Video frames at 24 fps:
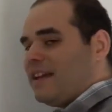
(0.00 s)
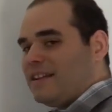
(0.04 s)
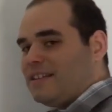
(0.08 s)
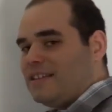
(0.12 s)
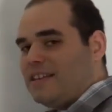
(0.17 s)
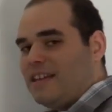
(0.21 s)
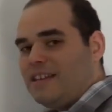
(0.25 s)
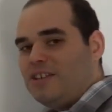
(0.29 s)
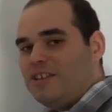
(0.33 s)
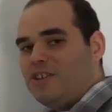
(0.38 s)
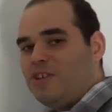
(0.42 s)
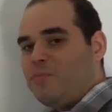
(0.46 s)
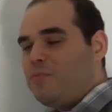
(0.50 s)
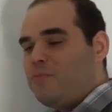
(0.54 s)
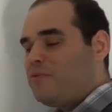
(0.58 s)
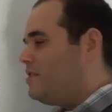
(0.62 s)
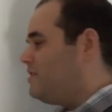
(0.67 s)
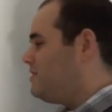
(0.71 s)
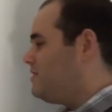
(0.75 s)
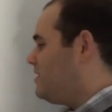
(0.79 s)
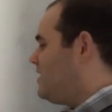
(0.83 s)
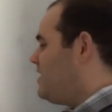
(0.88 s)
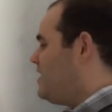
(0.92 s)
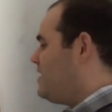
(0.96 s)
Like I said,
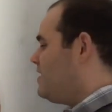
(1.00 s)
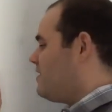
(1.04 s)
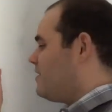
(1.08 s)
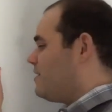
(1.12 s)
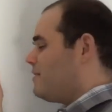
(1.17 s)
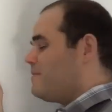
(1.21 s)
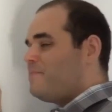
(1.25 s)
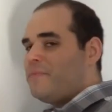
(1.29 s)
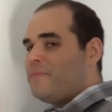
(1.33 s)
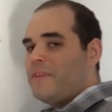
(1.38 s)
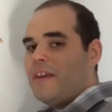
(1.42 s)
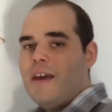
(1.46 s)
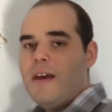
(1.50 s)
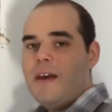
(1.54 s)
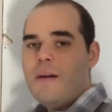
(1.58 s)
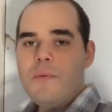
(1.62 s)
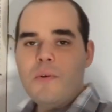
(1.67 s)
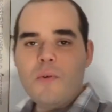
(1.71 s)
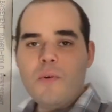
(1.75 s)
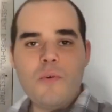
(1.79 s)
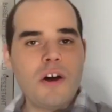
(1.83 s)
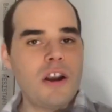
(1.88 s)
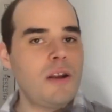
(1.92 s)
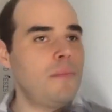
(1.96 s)
super easy here,
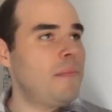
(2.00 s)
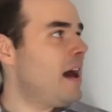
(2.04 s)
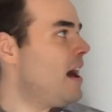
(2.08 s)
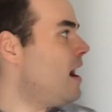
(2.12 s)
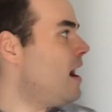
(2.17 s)
but what